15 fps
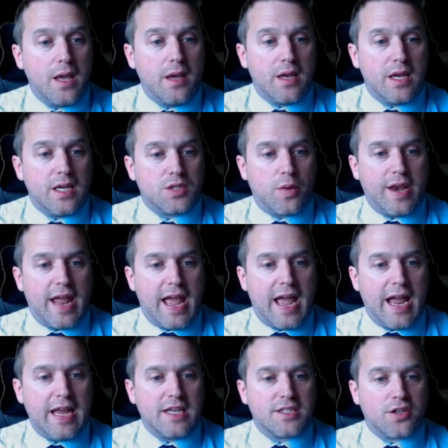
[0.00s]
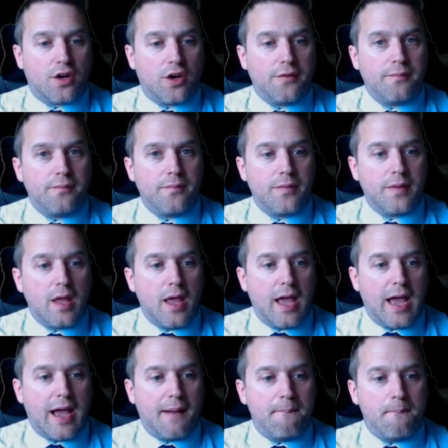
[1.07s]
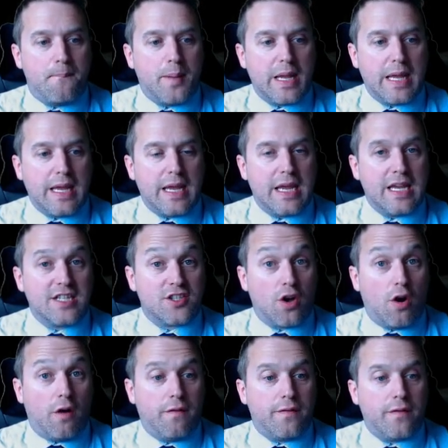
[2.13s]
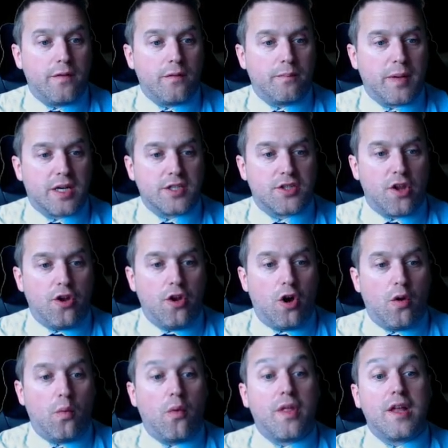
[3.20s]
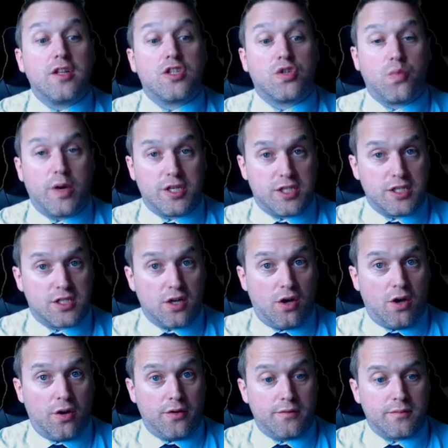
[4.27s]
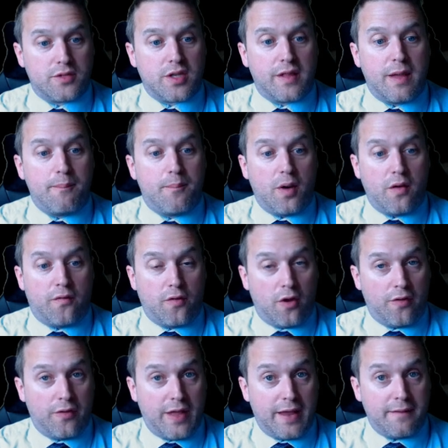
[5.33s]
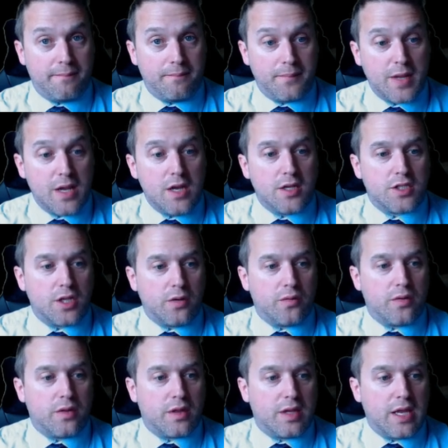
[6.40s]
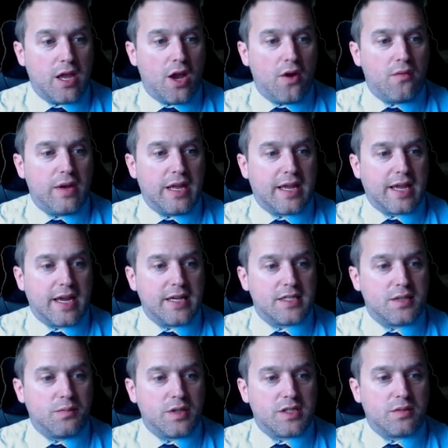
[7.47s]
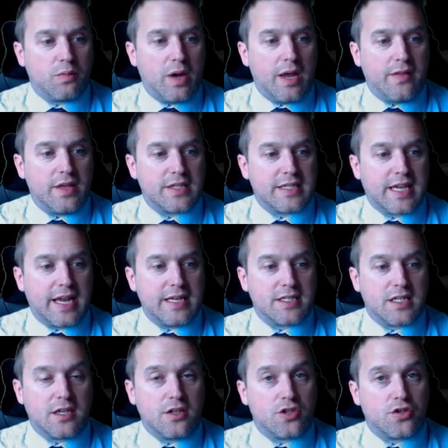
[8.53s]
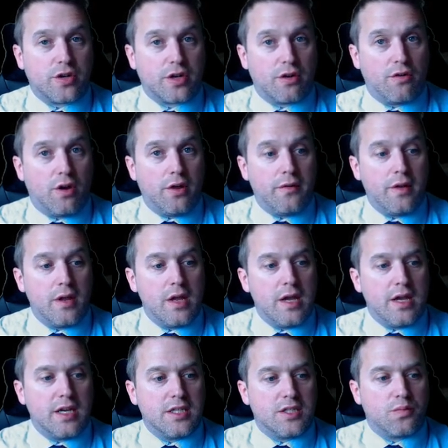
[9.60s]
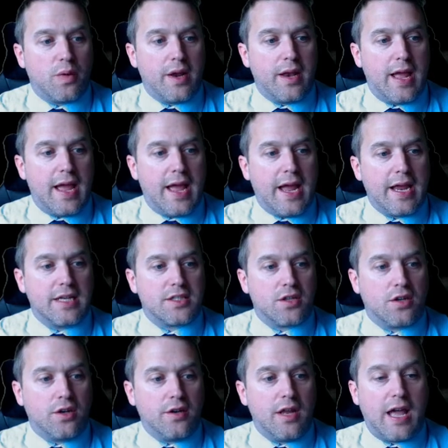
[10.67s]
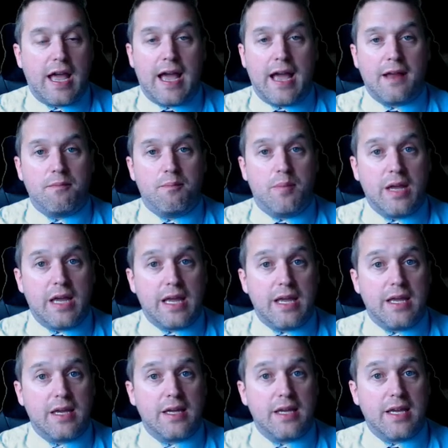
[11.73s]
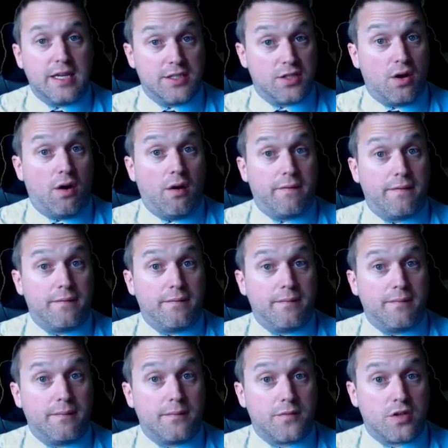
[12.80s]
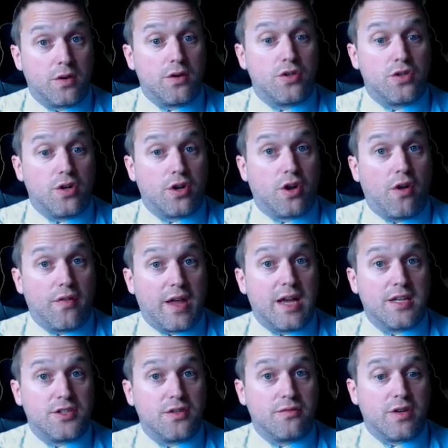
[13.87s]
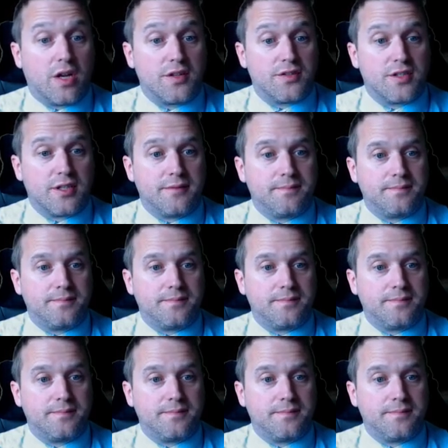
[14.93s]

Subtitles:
is when A is on and B is off, because the not will then switch it to on, so they're both on then. So the only case in which where this gate's going to trigger on is when A is on and B is off. So you should have got that as your answer.